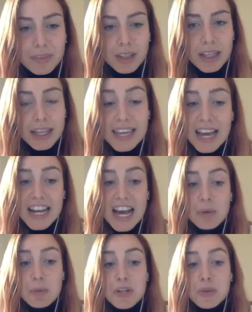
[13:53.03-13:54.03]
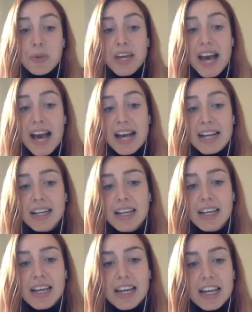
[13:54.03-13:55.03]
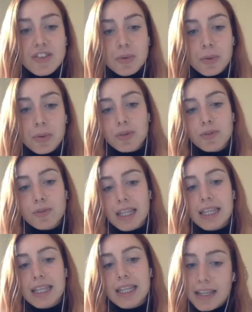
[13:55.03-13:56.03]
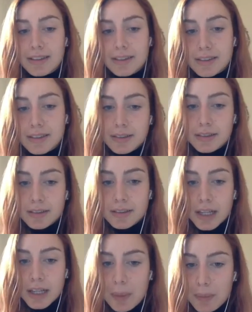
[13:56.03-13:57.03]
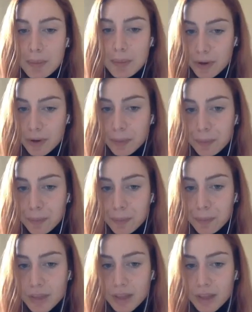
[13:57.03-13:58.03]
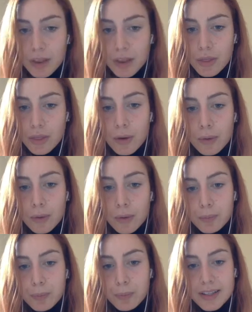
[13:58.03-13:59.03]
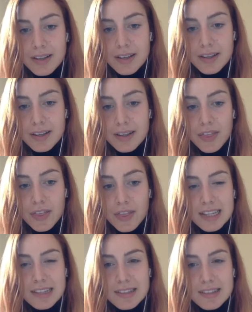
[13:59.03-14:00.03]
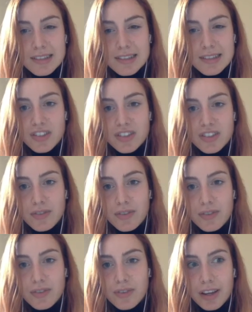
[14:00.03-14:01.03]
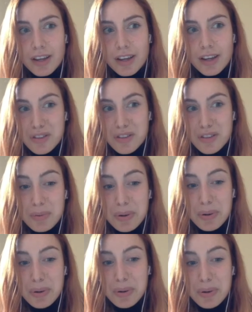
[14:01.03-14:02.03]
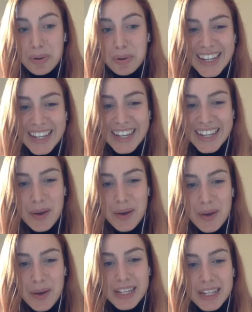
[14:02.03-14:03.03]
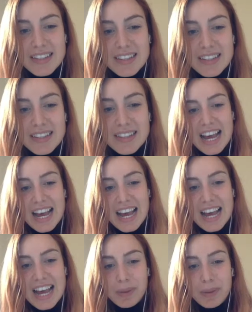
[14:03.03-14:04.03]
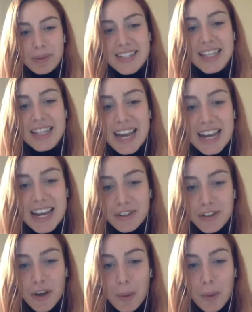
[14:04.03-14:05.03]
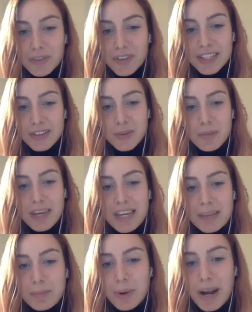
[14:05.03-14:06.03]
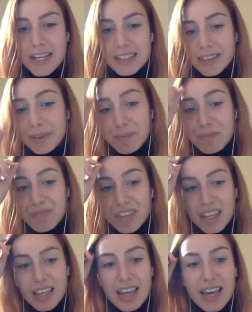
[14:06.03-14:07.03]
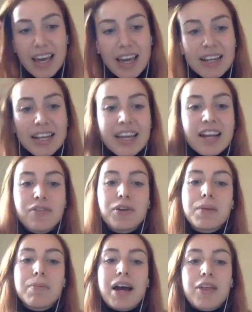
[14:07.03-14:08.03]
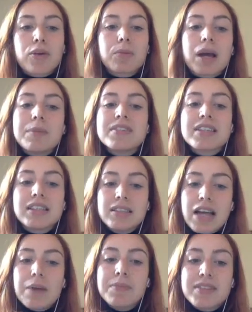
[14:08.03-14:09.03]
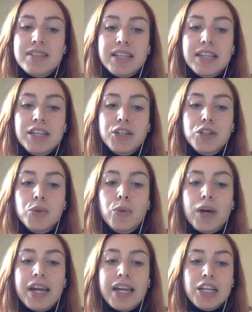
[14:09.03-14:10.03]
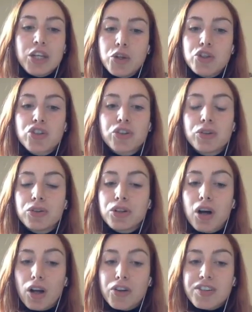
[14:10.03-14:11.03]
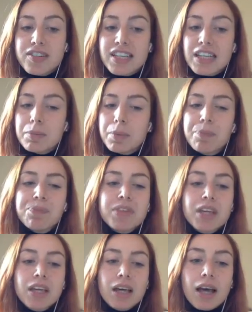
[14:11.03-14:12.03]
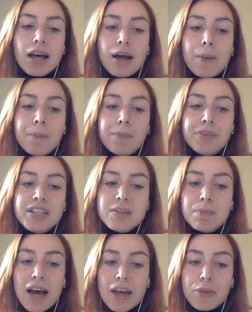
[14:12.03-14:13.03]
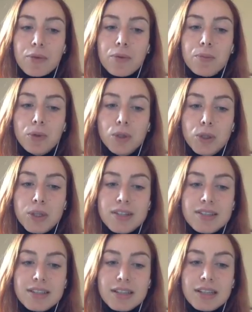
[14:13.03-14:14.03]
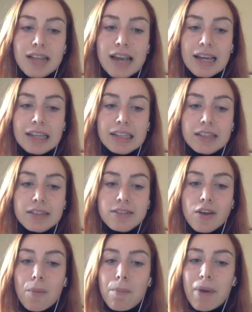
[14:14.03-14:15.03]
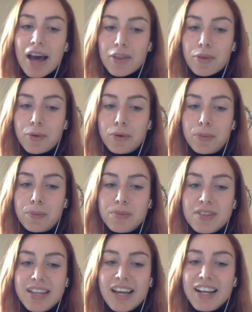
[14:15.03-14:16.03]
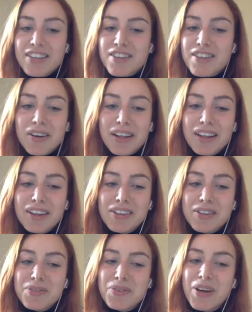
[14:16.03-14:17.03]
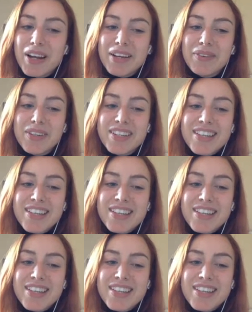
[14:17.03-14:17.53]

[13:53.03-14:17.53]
Again, I wish we had a sort of lighted mirror, though, because I think it's just very contemporary. But instead I to place a light on top of it to make it brighter. And again, for the bathroom, I'm sticking to a neutral color scheme. This bathroom looks like some bathrooms that I saw in London when I was